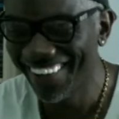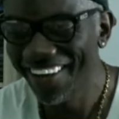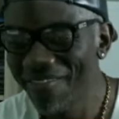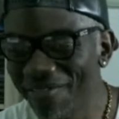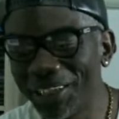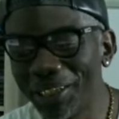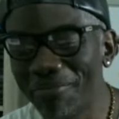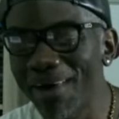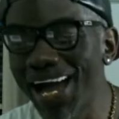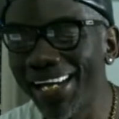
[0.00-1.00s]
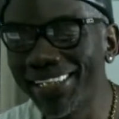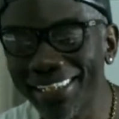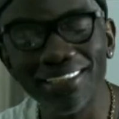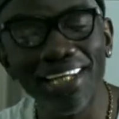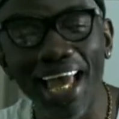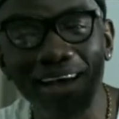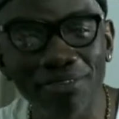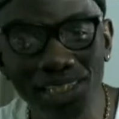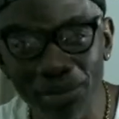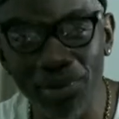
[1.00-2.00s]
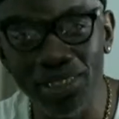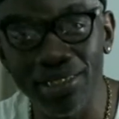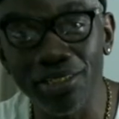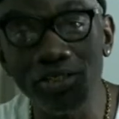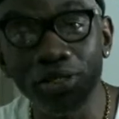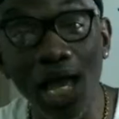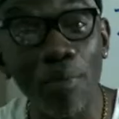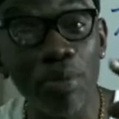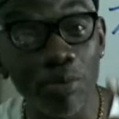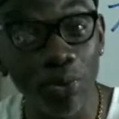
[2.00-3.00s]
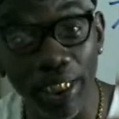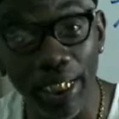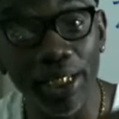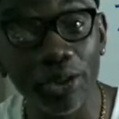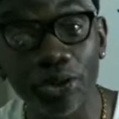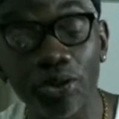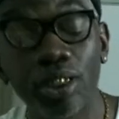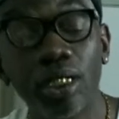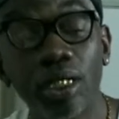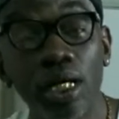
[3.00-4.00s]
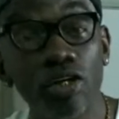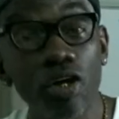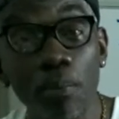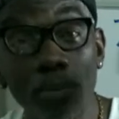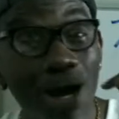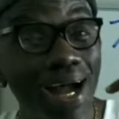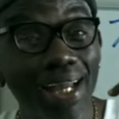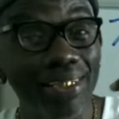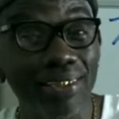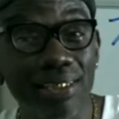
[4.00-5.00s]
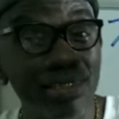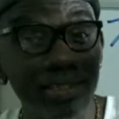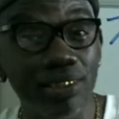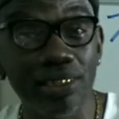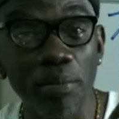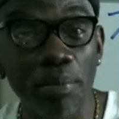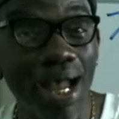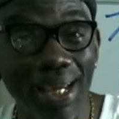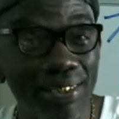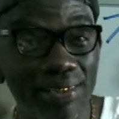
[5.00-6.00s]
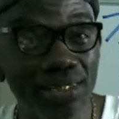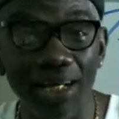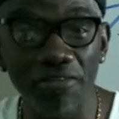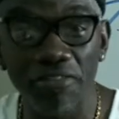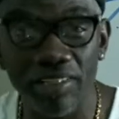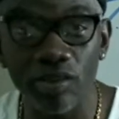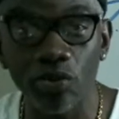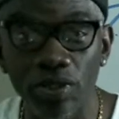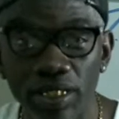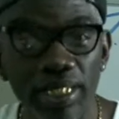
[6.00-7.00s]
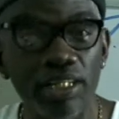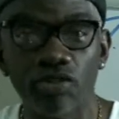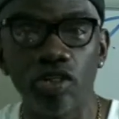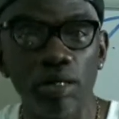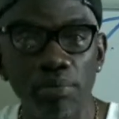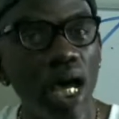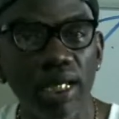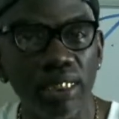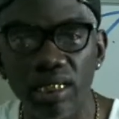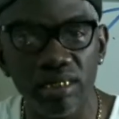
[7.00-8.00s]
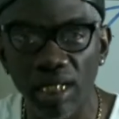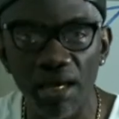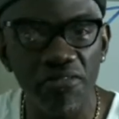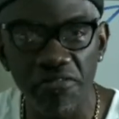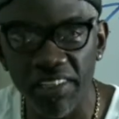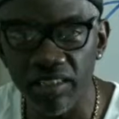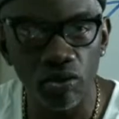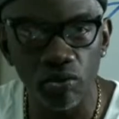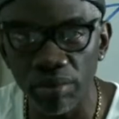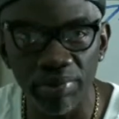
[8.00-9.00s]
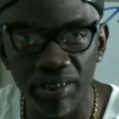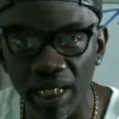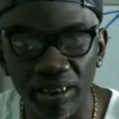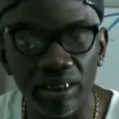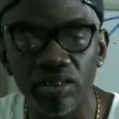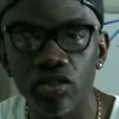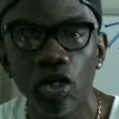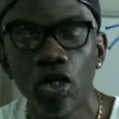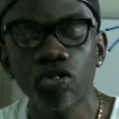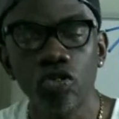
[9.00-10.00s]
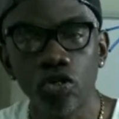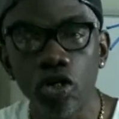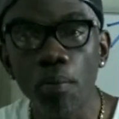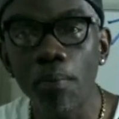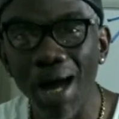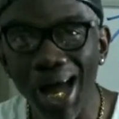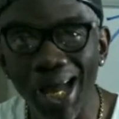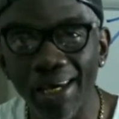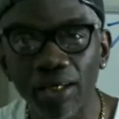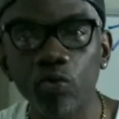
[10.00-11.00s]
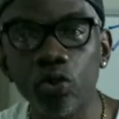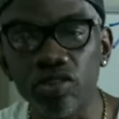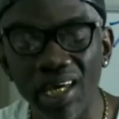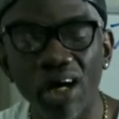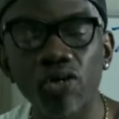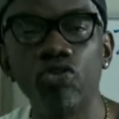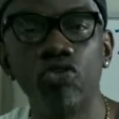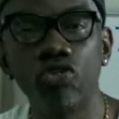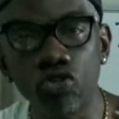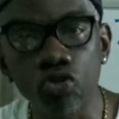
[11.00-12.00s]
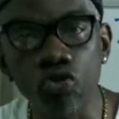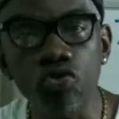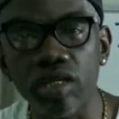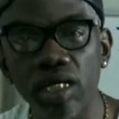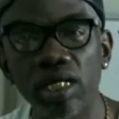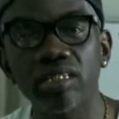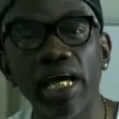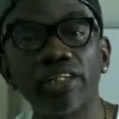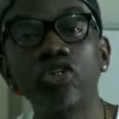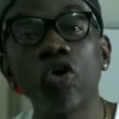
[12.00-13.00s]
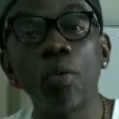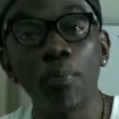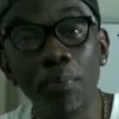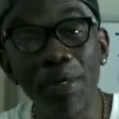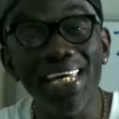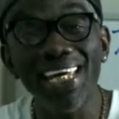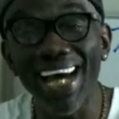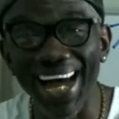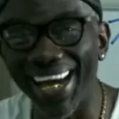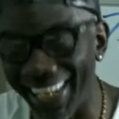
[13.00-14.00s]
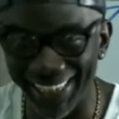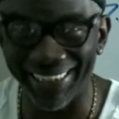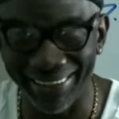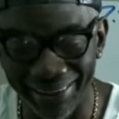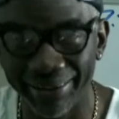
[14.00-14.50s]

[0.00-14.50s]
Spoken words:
But your mind doesn't have limits. This is how people get injured. Your mind is not a physical thing. So your mind doesn't have physical limitations. So your mind will tell you to do things that you're behind,